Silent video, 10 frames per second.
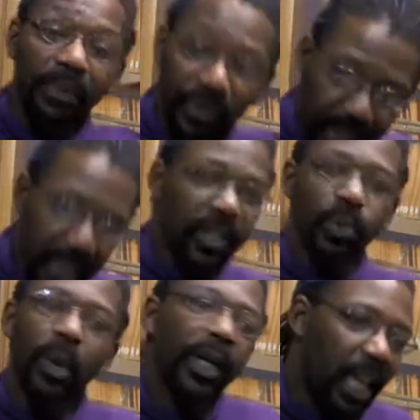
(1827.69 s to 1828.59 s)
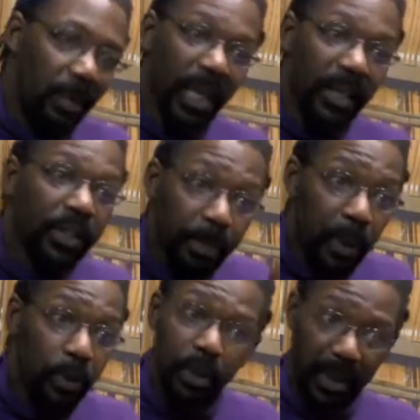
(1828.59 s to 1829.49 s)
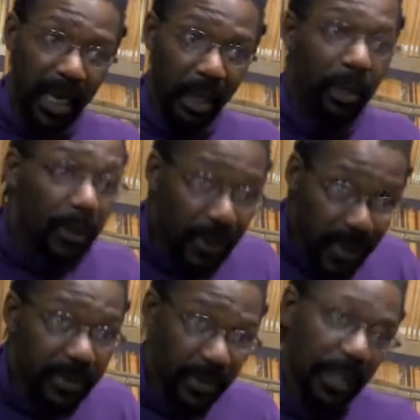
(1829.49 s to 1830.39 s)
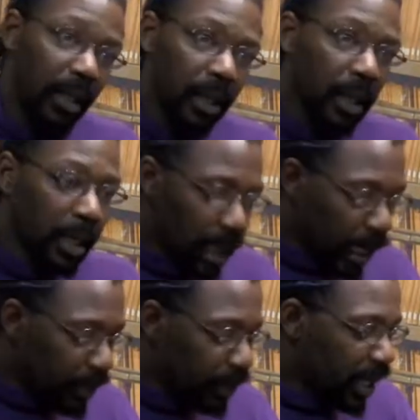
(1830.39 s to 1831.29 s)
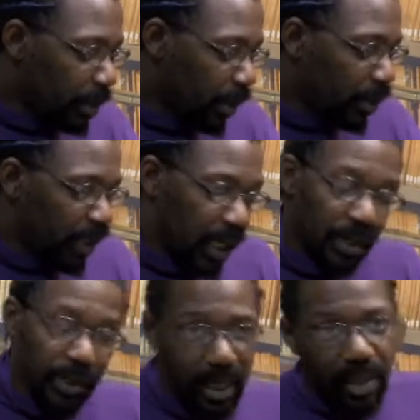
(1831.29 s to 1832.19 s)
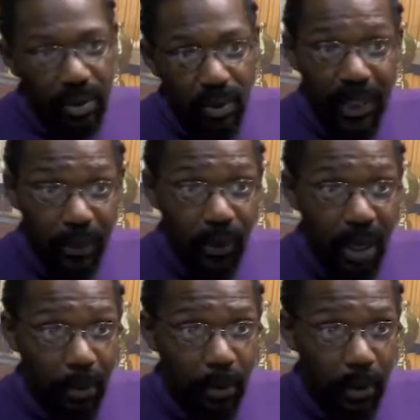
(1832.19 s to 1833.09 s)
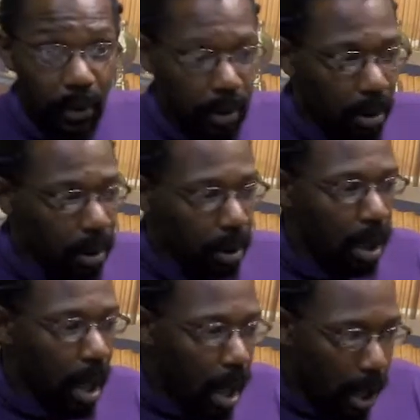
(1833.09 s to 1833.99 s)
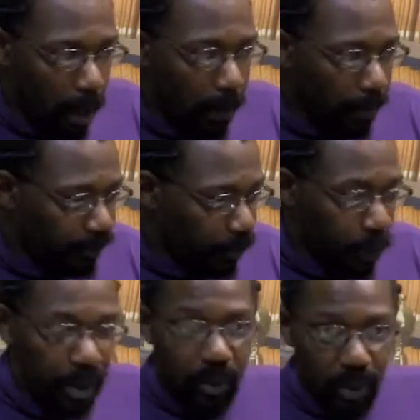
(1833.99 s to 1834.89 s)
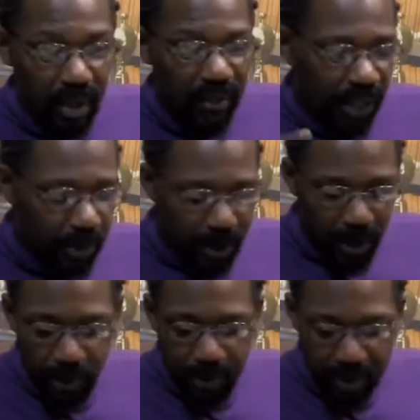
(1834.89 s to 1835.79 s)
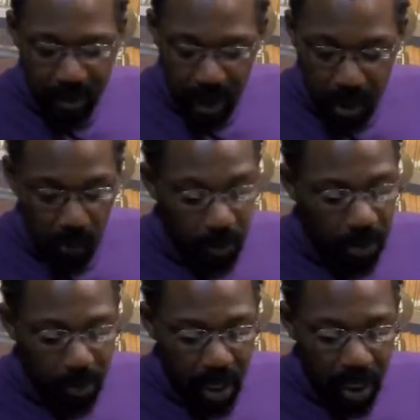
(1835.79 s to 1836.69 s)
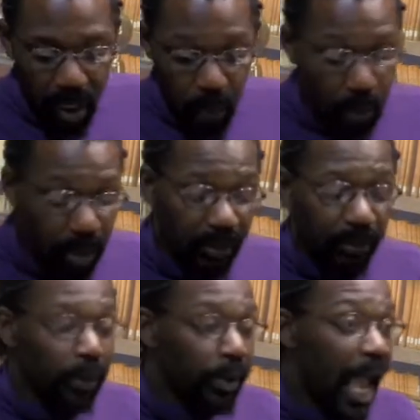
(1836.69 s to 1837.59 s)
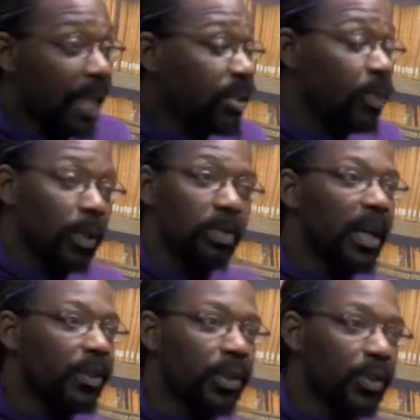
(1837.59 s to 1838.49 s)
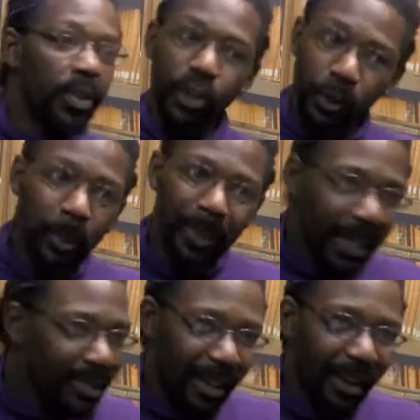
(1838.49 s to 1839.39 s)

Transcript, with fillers: this is what gaming is supposed to be. This is it. Now, I was gaming with the Intersectional Tabletop Group, um, which is one of the Facebook groups I'm in, run mm-hmm. by one of, actually, run by the dude that you're replacing